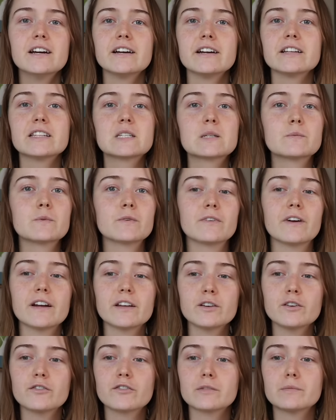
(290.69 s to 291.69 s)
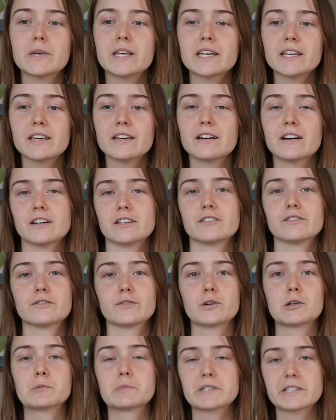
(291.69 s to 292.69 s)
it's to prevent you from making
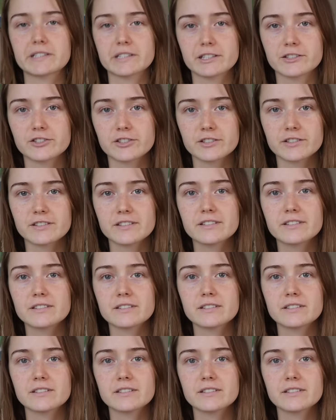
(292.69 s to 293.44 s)
uninformed decisions.